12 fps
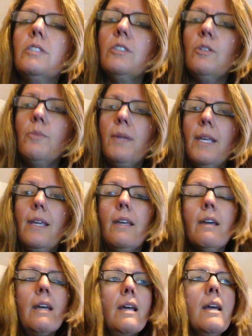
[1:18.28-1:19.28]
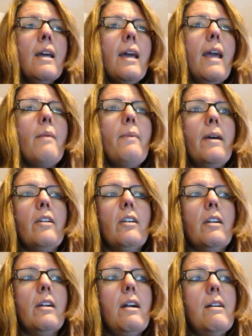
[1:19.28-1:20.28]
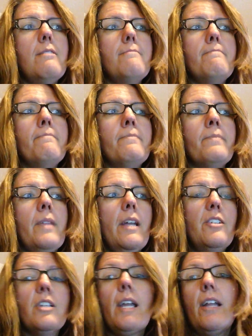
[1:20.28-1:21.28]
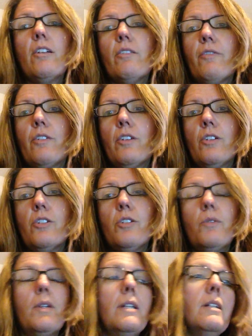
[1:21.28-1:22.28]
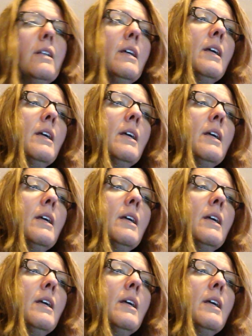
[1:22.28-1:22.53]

to be a better educator for your student.